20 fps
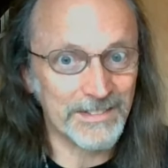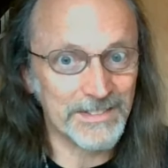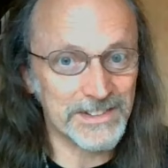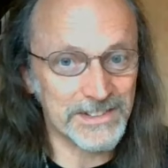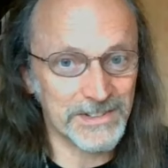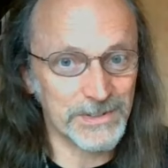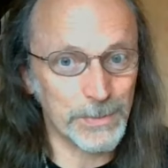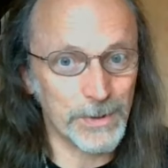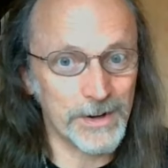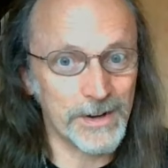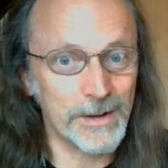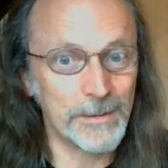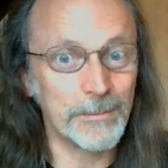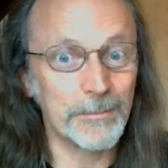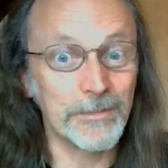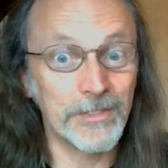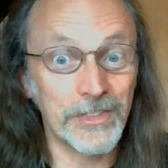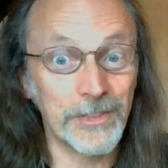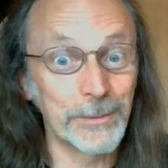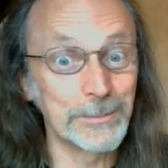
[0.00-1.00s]
This is where
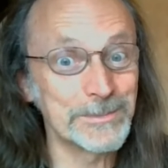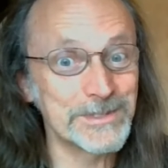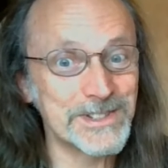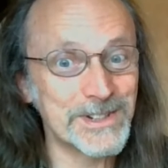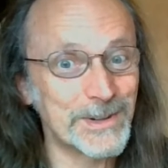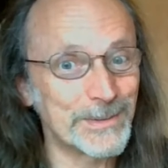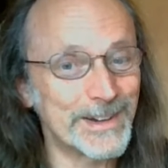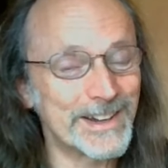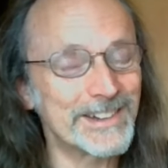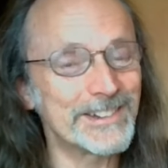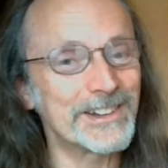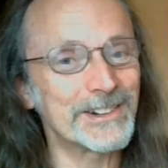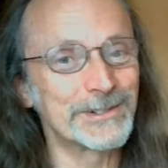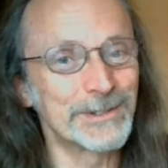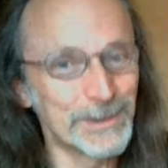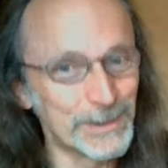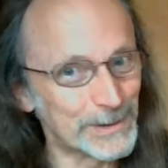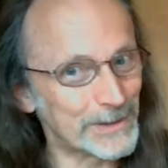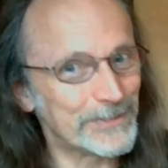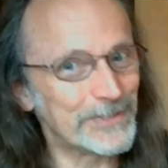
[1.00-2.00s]
thumbs come in, a
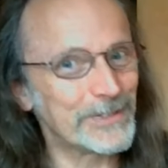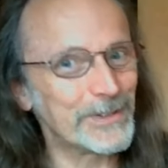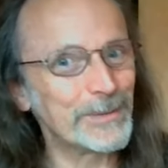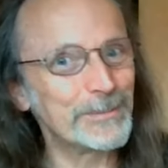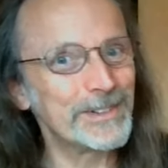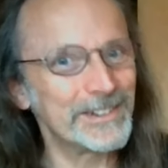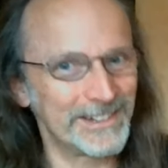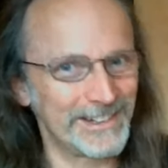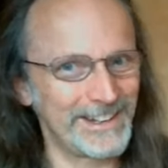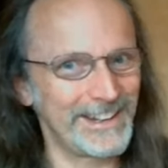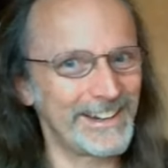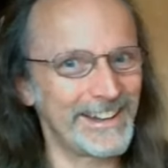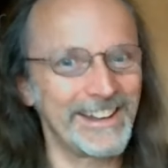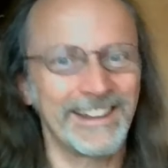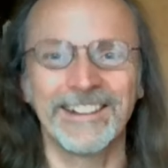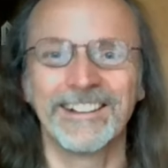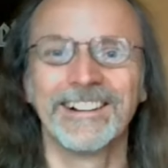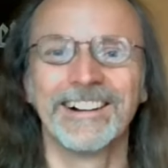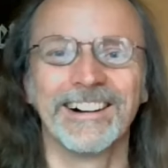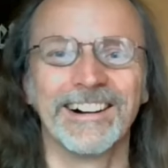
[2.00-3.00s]
rule of thumb. Get
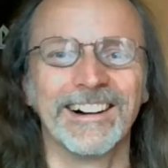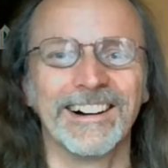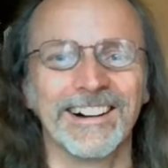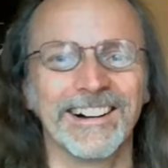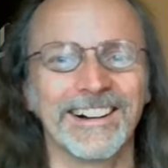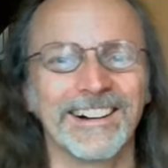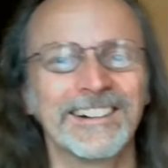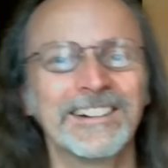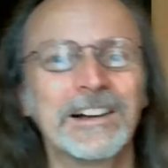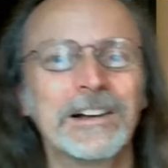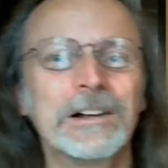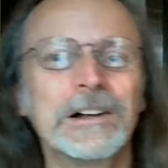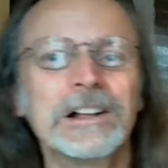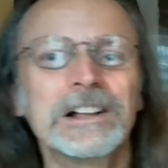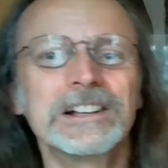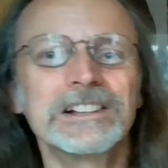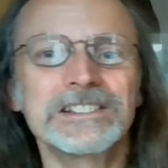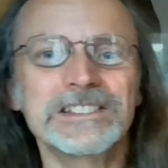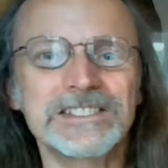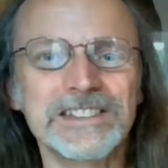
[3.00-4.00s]
it?
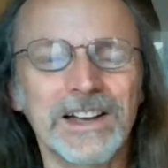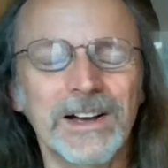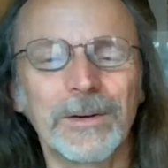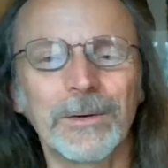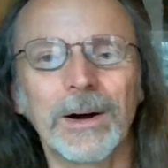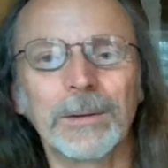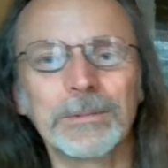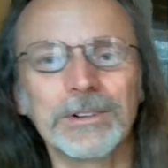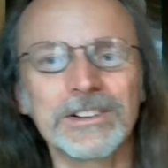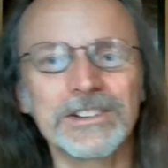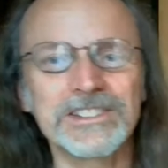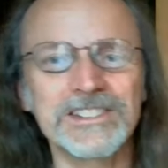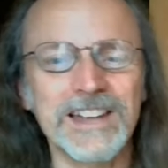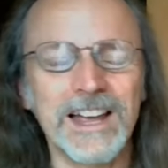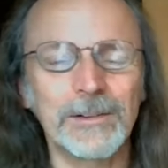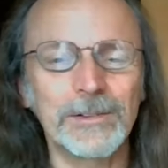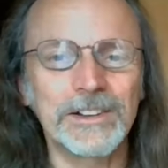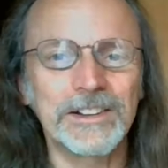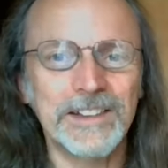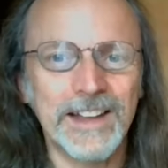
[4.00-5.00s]
So I'm going to
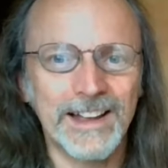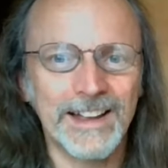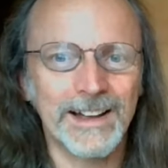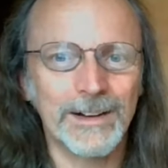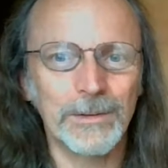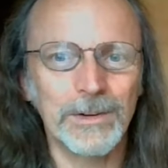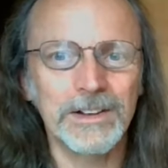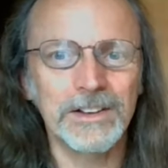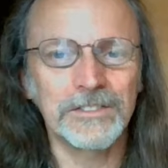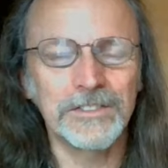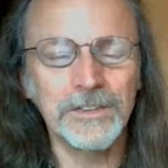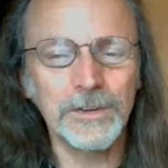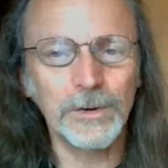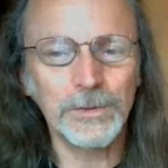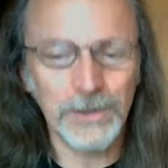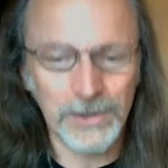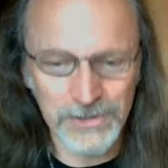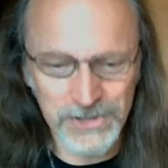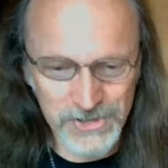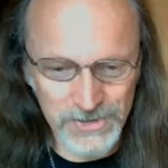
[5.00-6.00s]
tell you now, if you're
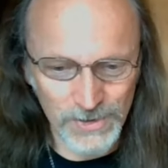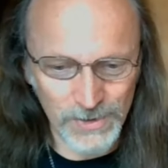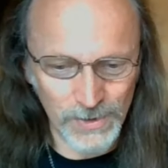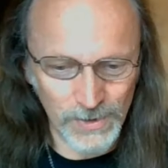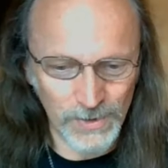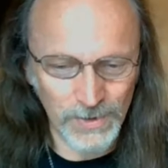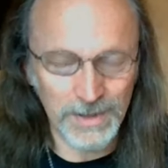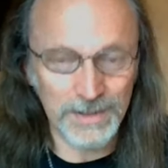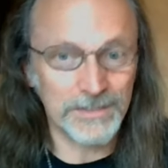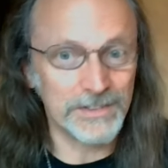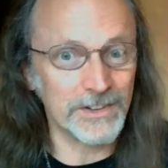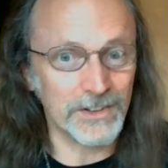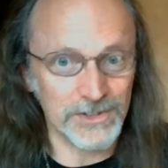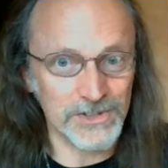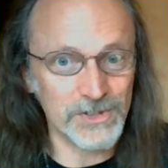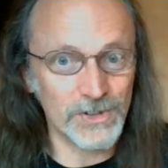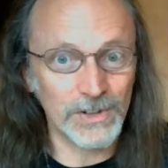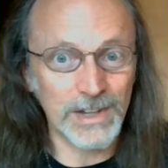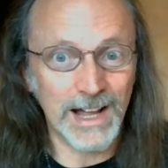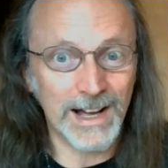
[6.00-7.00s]
not sure, if you're not
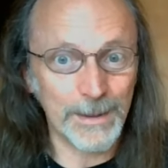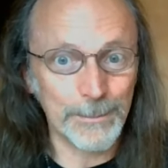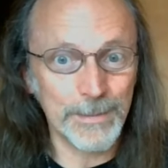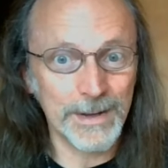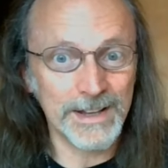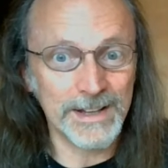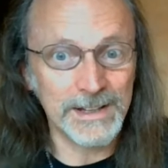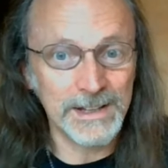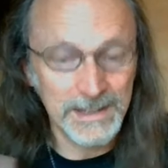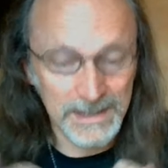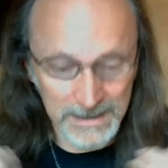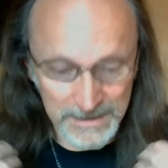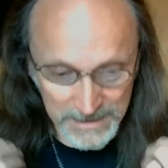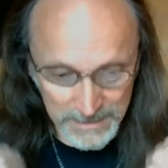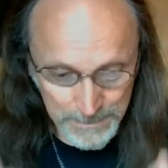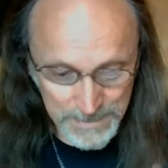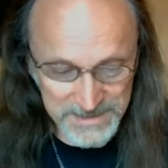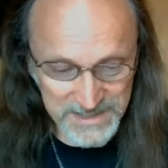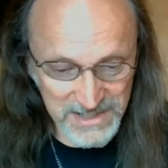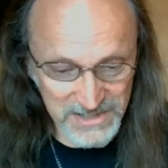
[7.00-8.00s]
sure like me,
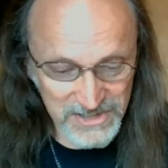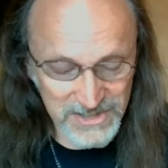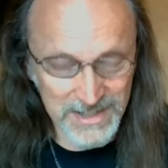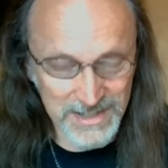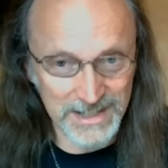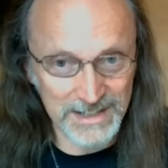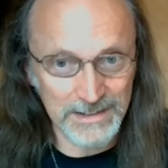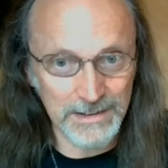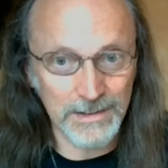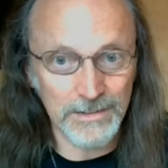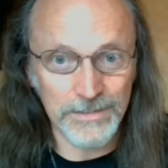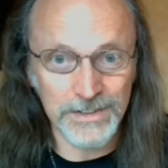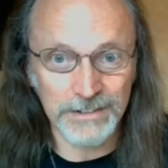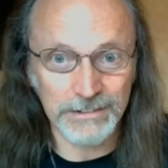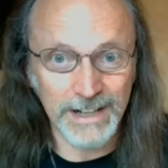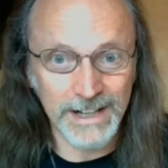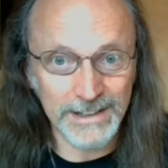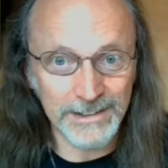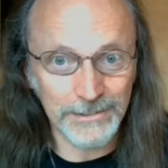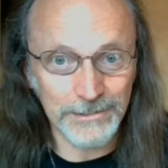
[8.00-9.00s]
your positioning of your
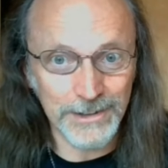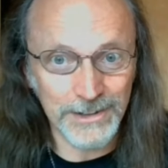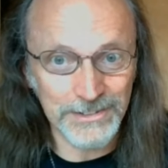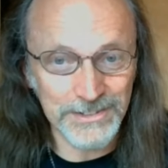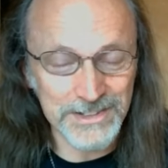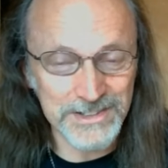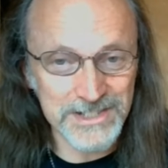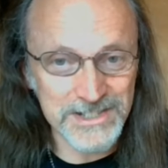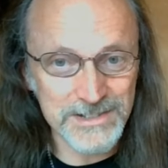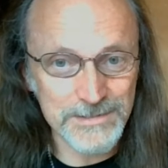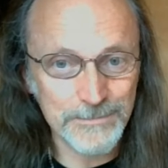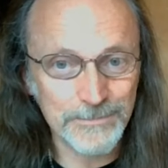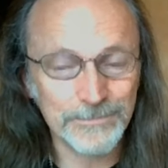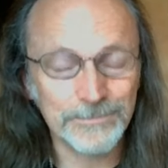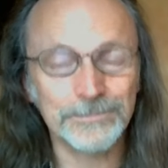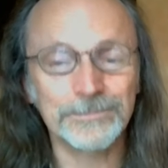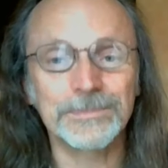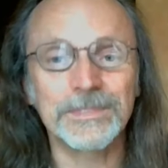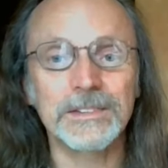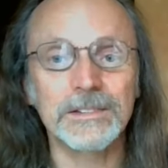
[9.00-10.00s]
ailerons
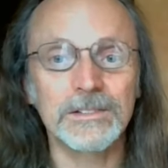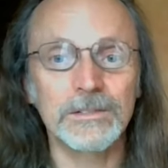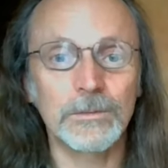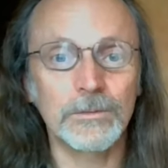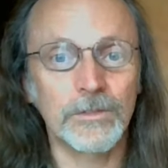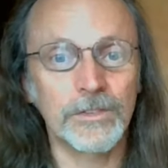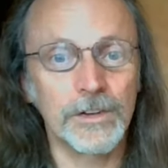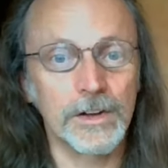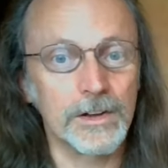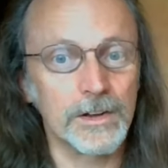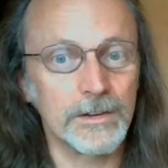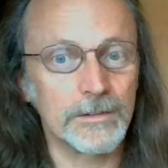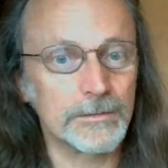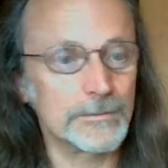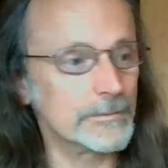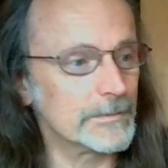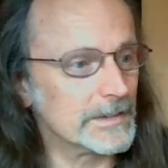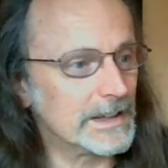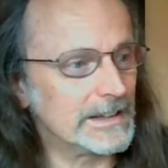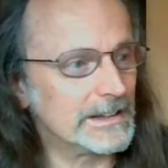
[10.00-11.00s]
for
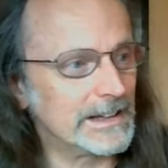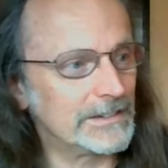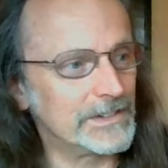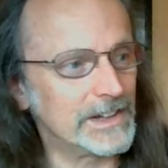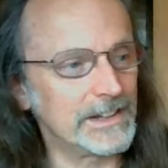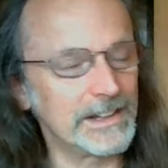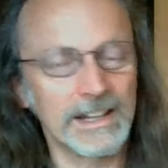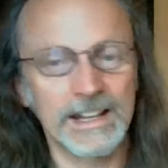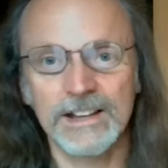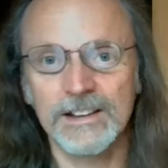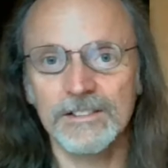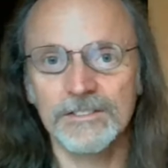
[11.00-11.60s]
having